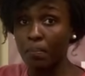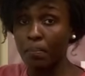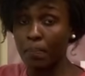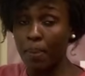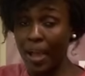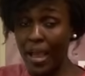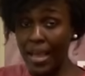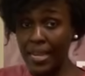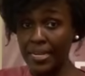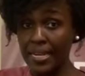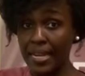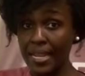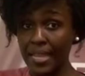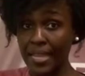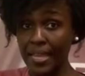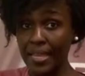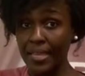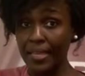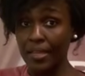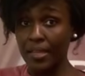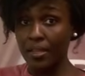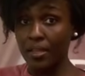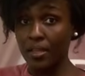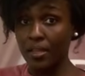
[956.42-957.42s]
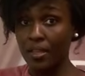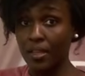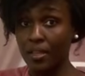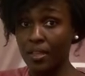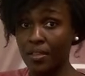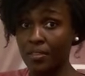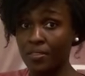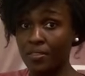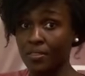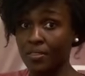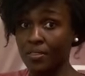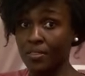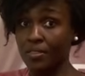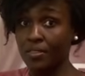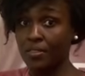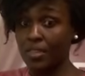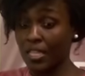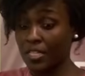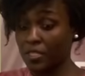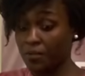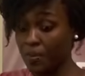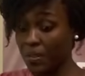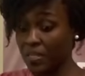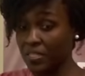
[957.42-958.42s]
parler.
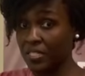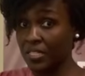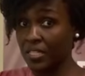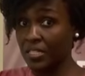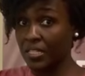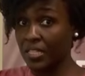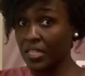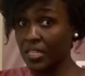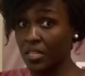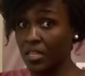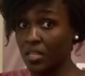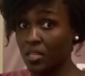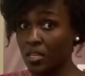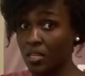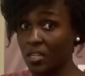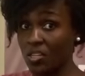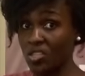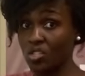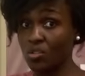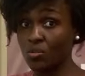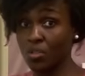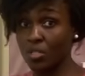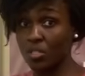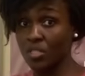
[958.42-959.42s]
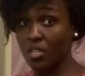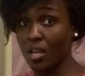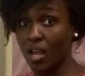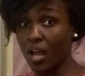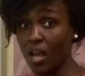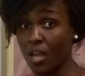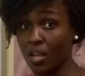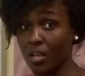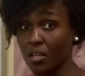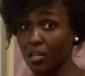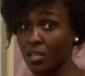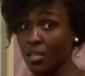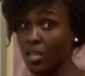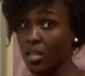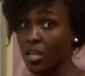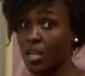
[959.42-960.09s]
That's basically, you can talk.